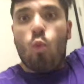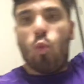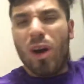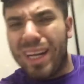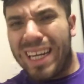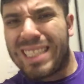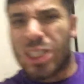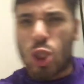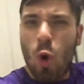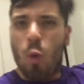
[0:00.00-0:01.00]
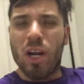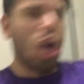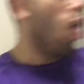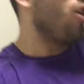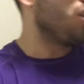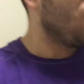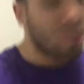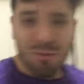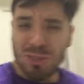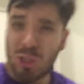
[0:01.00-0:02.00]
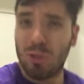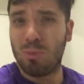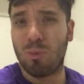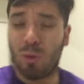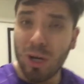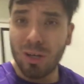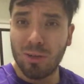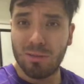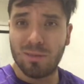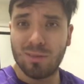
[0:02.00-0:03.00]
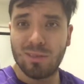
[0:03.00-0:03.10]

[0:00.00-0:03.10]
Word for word: What is going on, YouTube world?